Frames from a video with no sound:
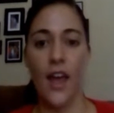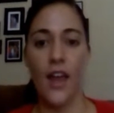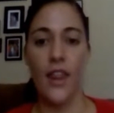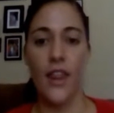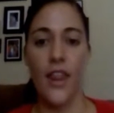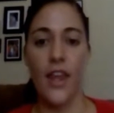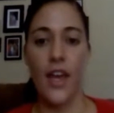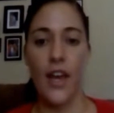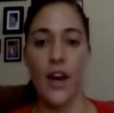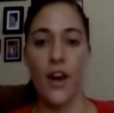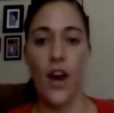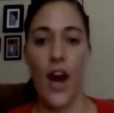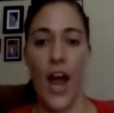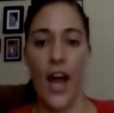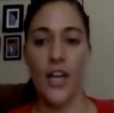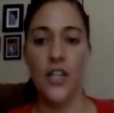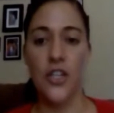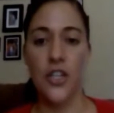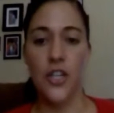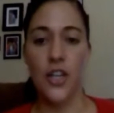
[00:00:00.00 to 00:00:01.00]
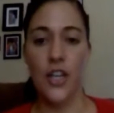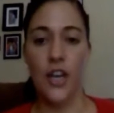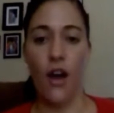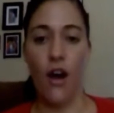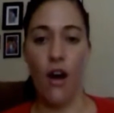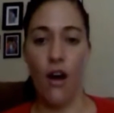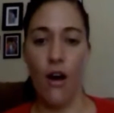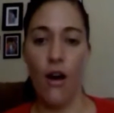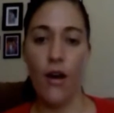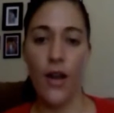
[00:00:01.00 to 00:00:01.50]
they're actually
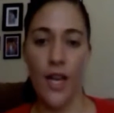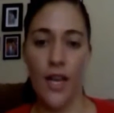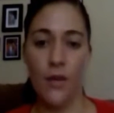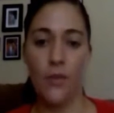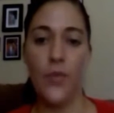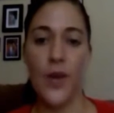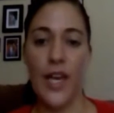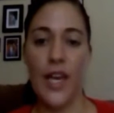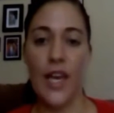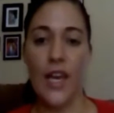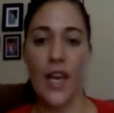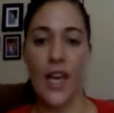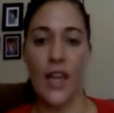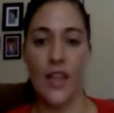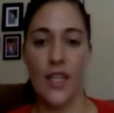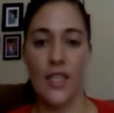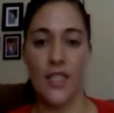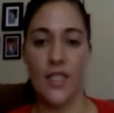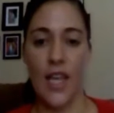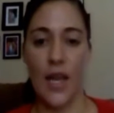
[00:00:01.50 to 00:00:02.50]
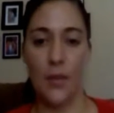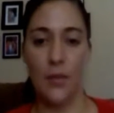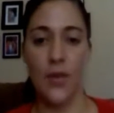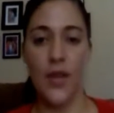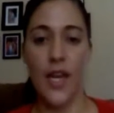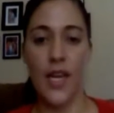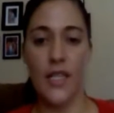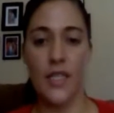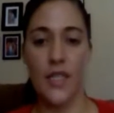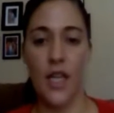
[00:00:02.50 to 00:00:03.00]
all going to be in the same place.